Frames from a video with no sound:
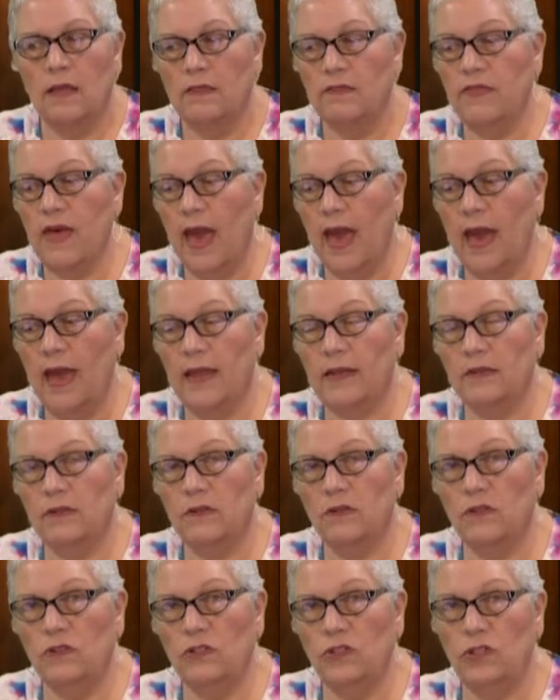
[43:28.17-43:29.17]
that
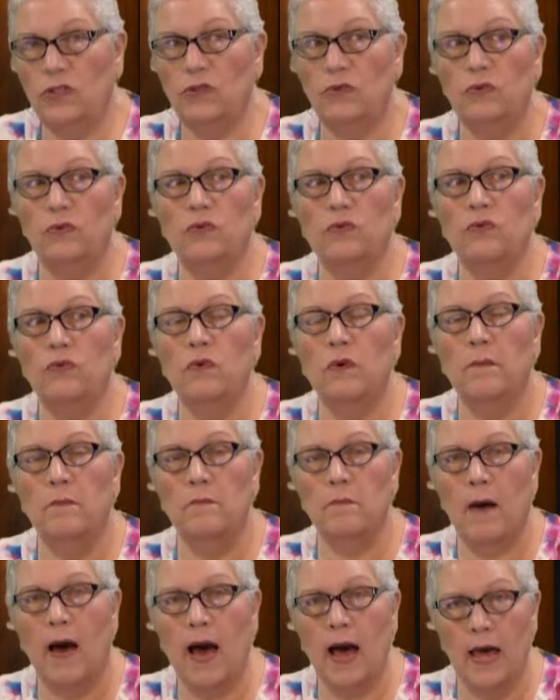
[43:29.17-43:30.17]
you
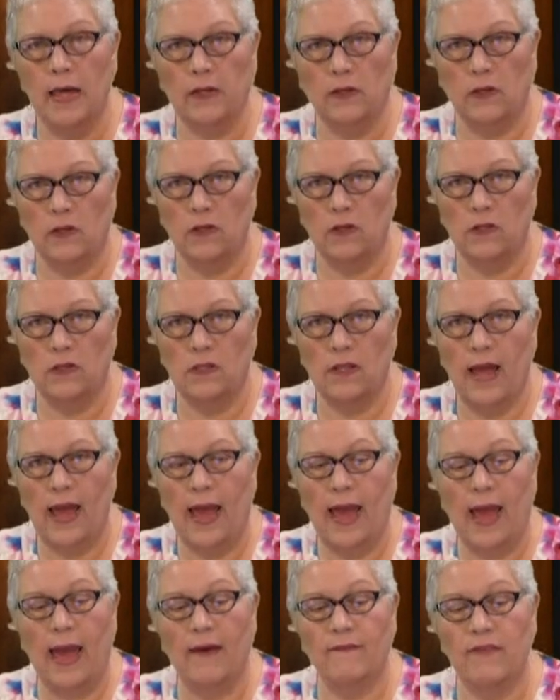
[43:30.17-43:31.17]
model
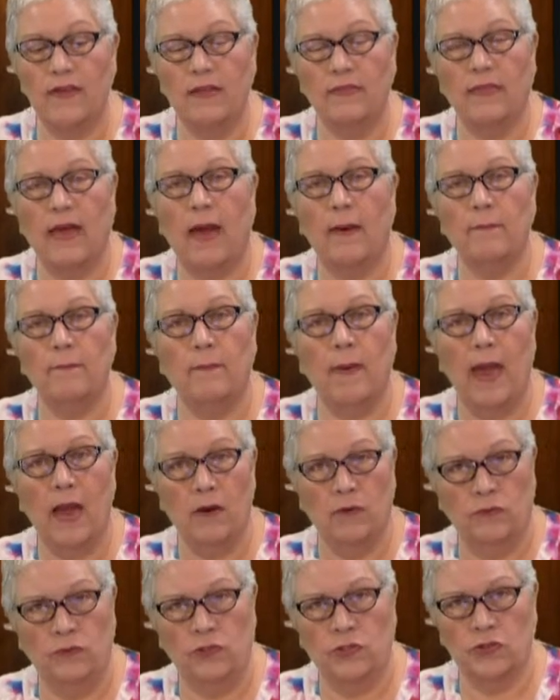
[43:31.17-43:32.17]
having that
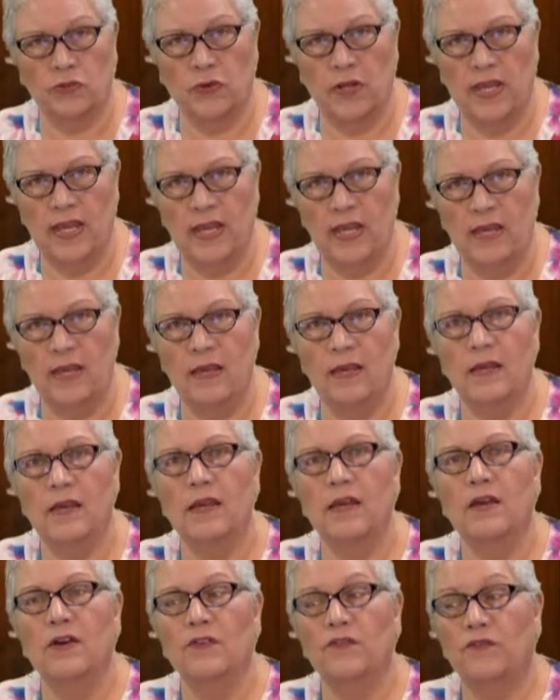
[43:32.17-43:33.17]
boundary
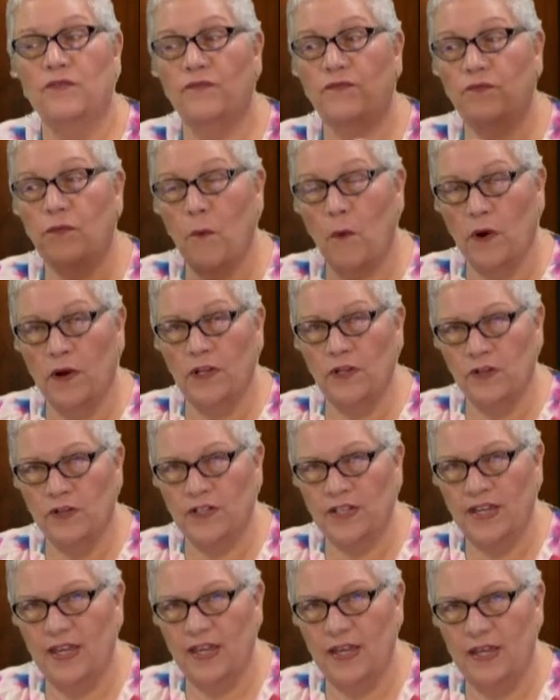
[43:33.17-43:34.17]
for
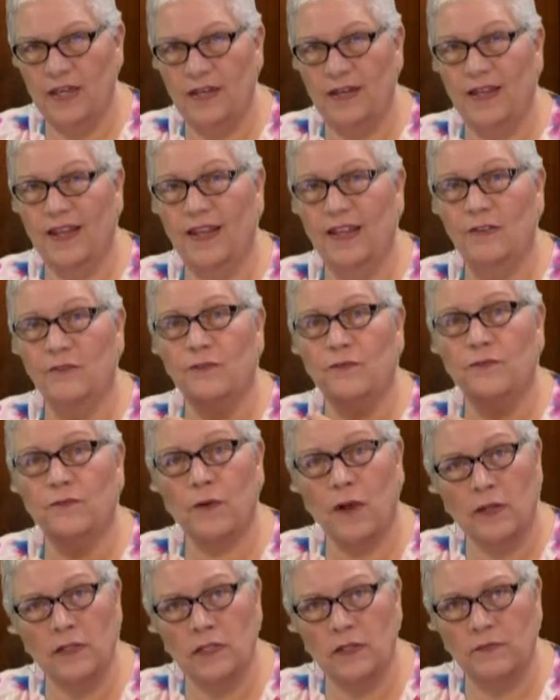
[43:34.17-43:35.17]
your kid in
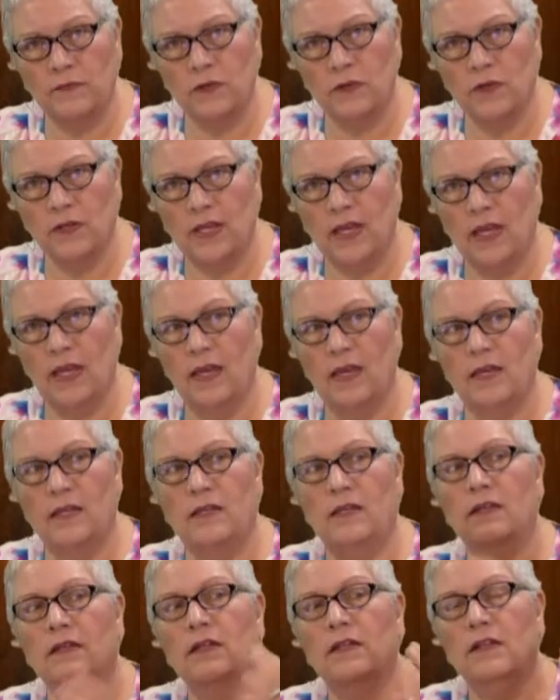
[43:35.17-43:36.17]
front of your
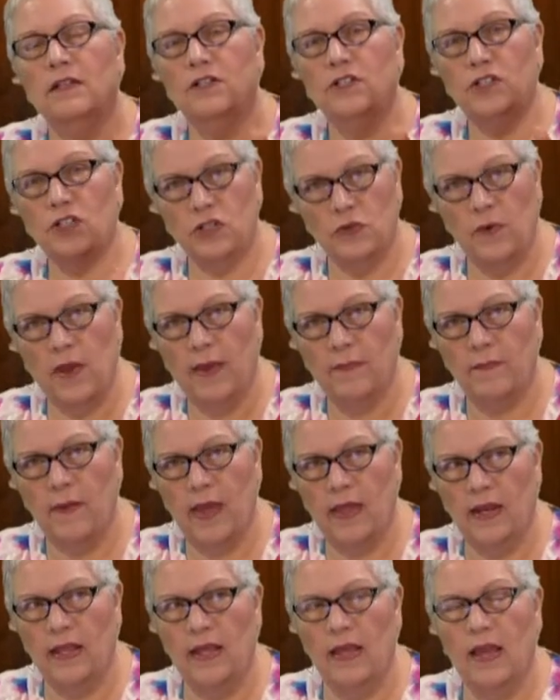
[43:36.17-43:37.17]
kid to Aunt
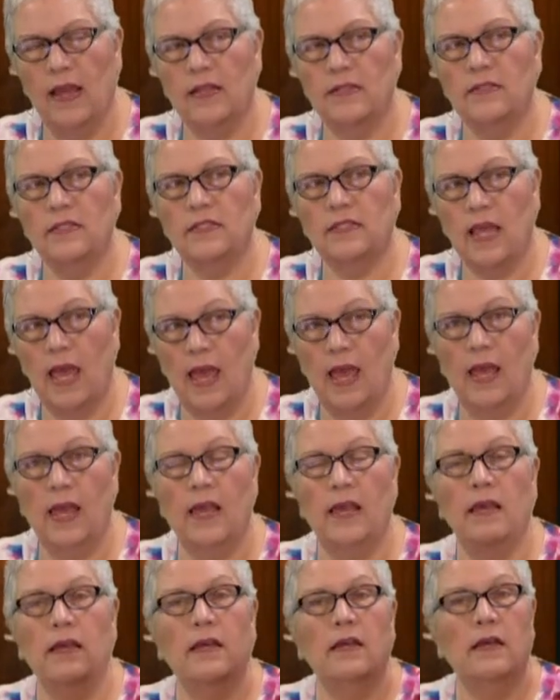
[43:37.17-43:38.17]
Betty and
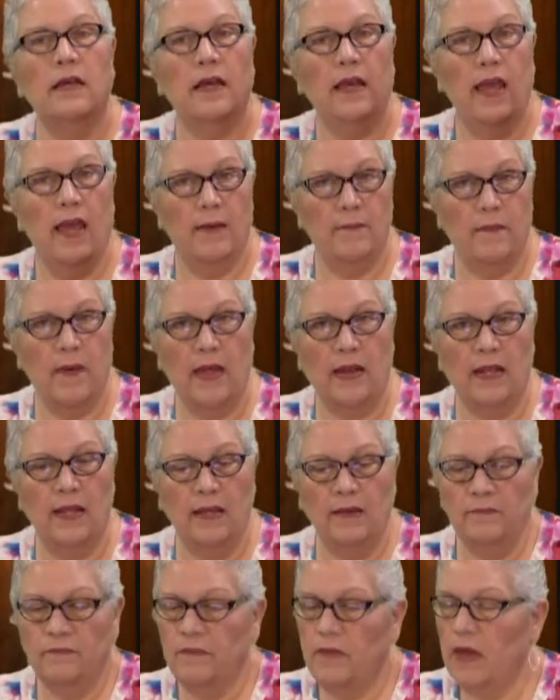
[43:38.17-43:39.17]
say, Aunt
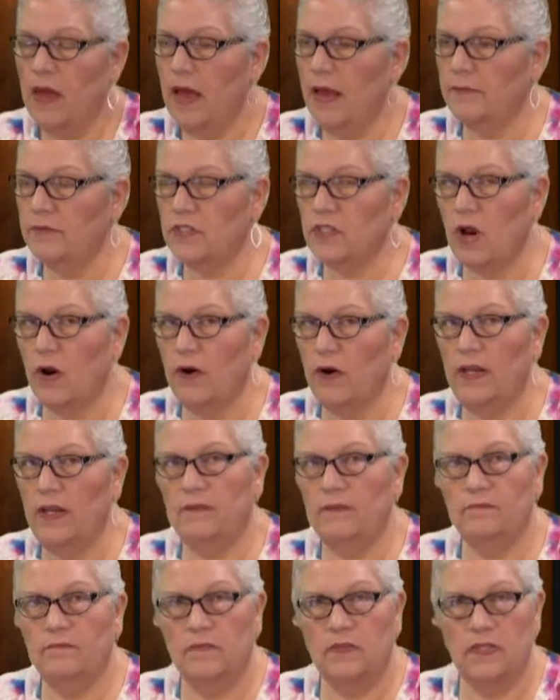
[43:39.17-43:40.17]
Betty, I'm
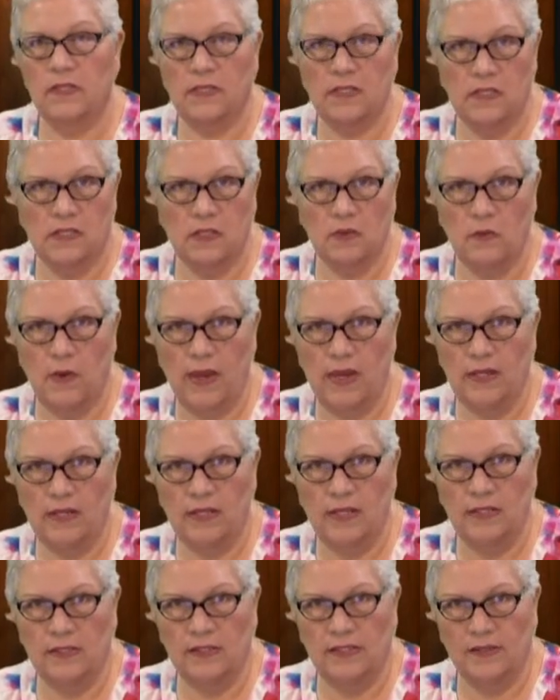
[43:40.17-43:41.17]
sorry, this is the way it
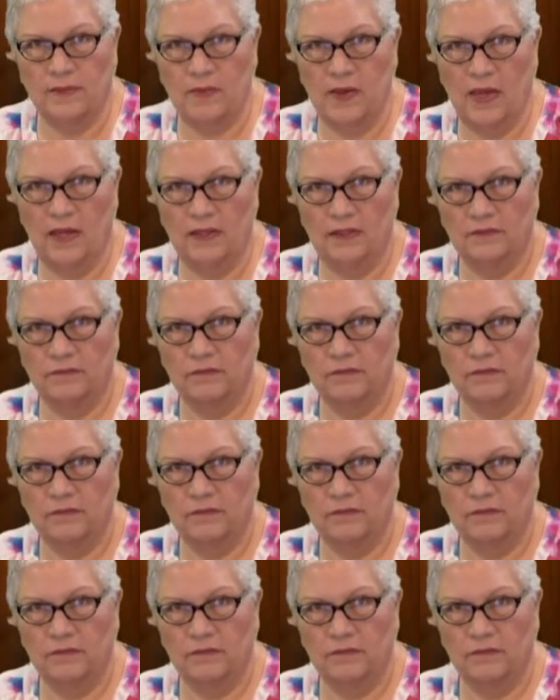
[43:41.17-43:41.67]
needs to be,